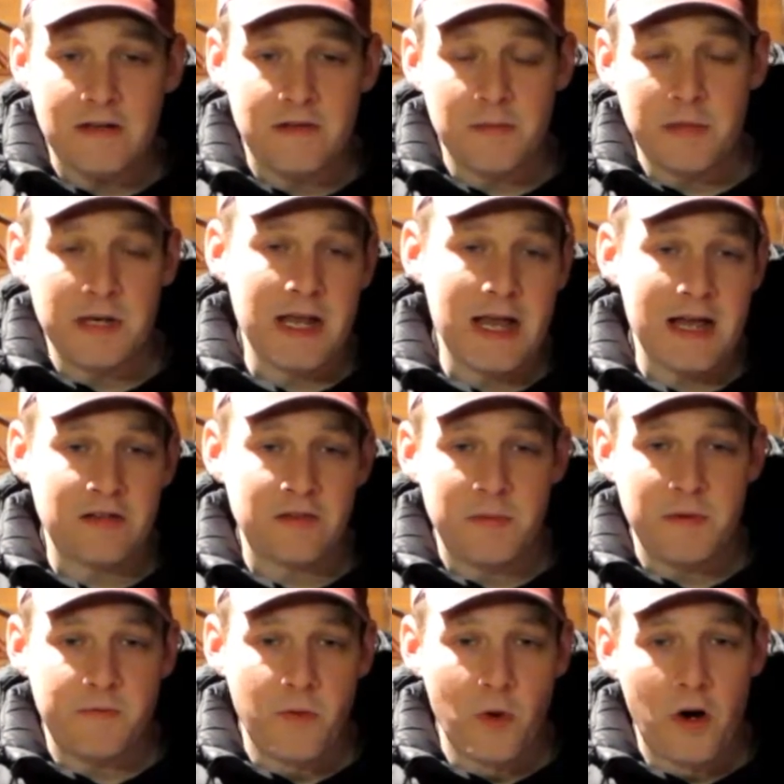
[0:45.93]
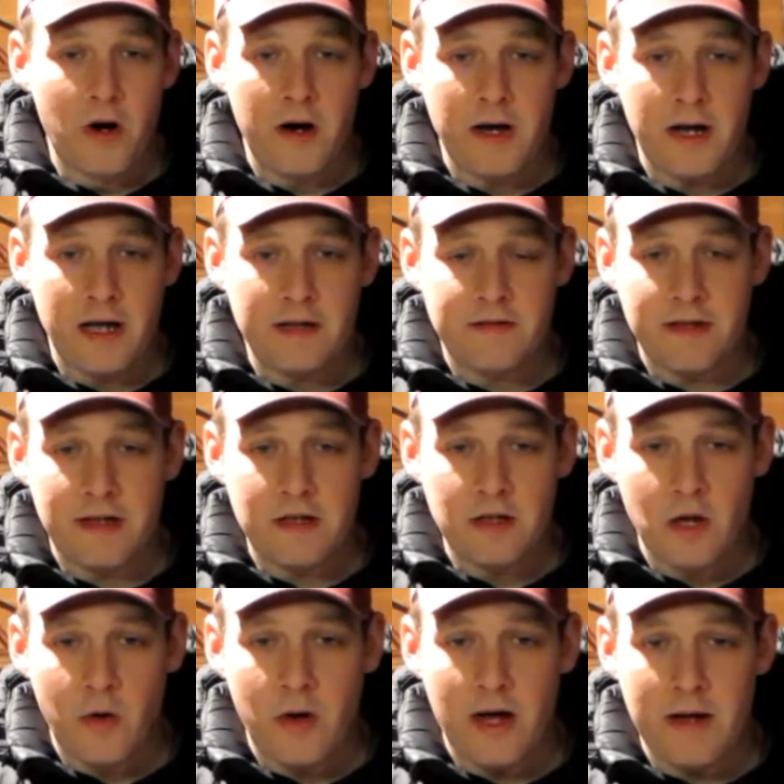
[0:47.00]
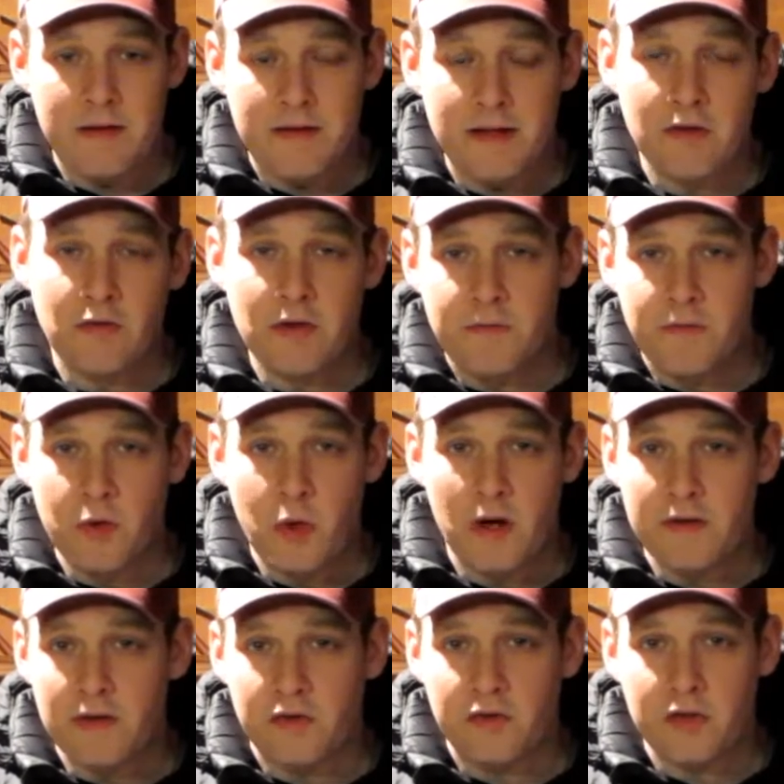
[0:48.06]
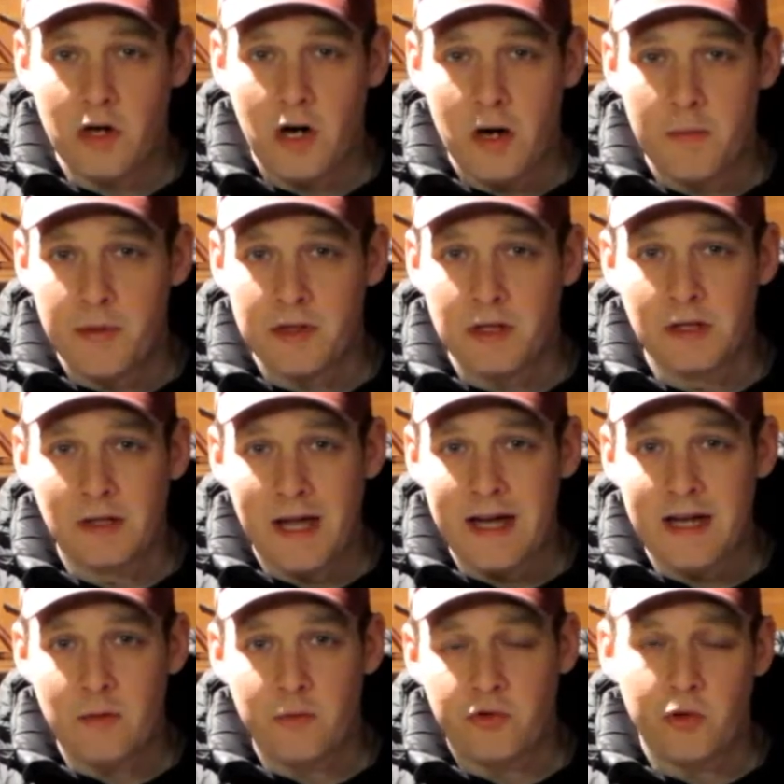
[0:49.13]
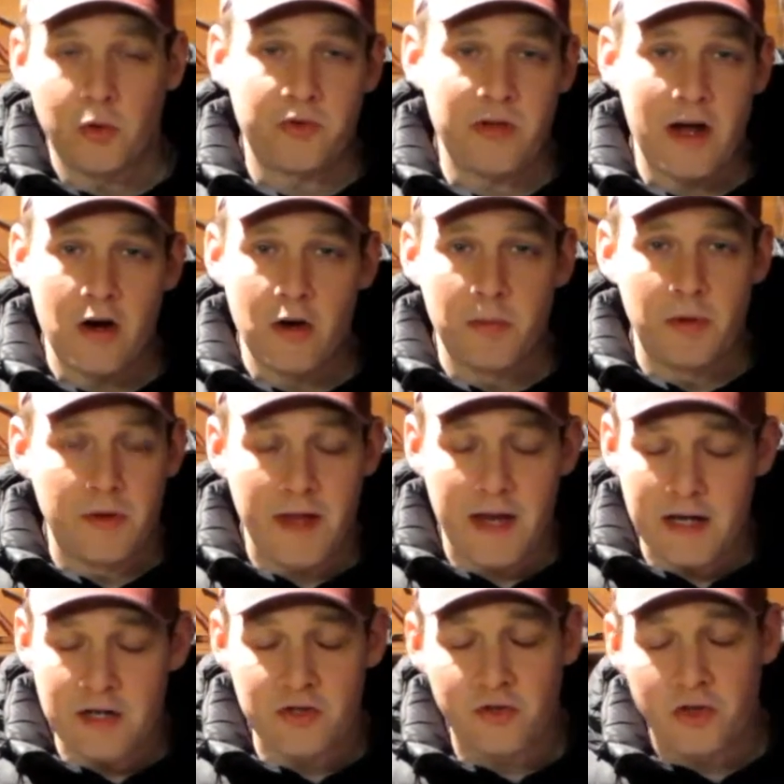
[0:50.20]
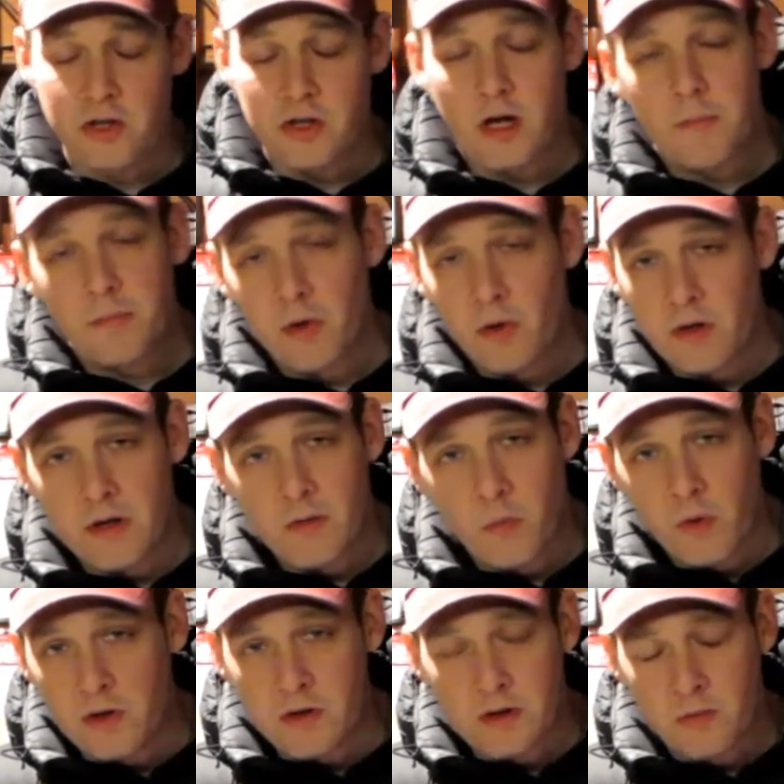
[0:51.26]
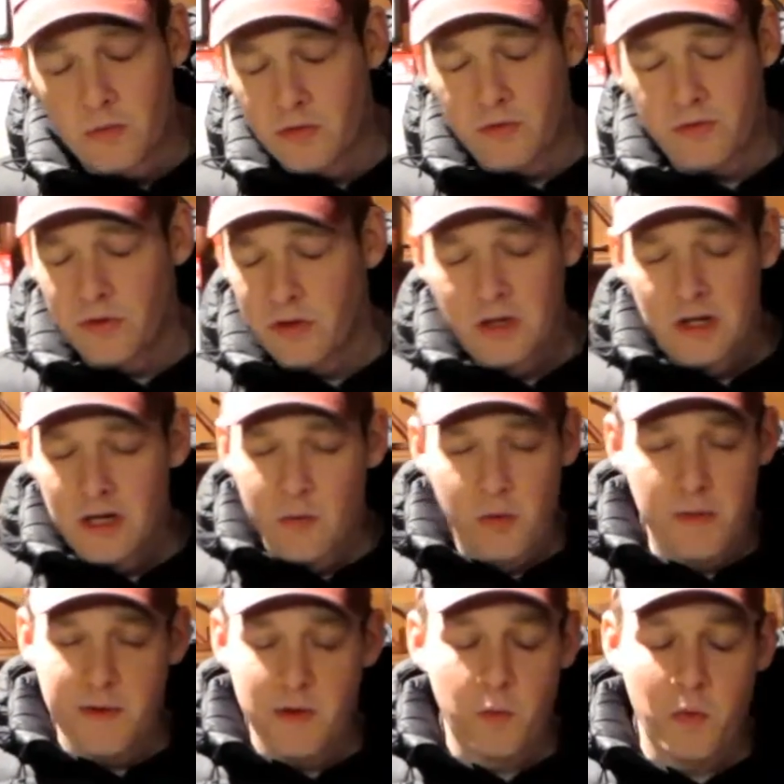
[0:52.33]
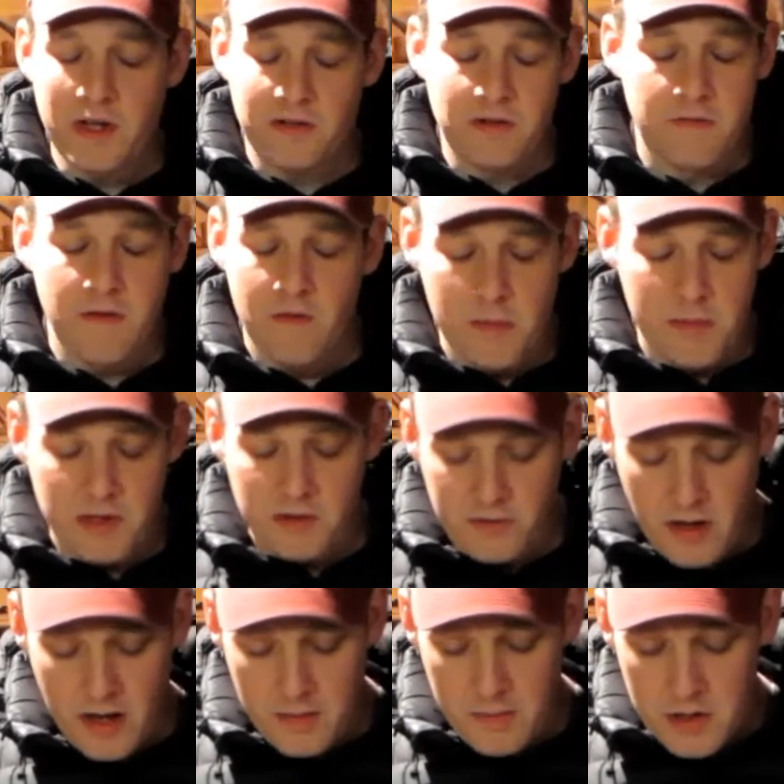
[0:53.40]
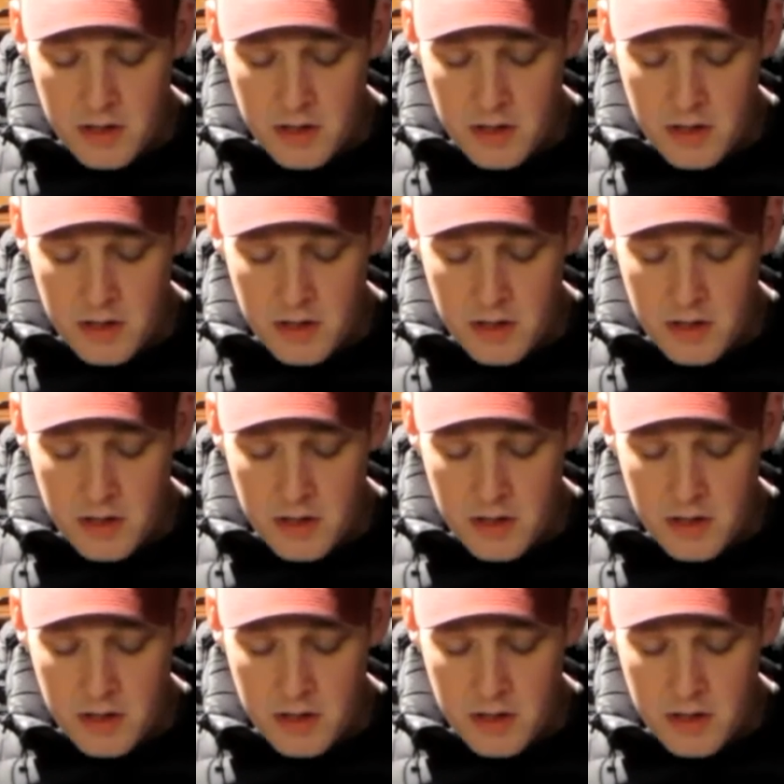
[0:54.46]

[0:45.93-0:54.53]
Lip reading: Somebody asked before, and I said, you know, I did a review on this cigar, but the lighting was so terrible that I just couldn't upload it. It would have been a waste of everybody's time.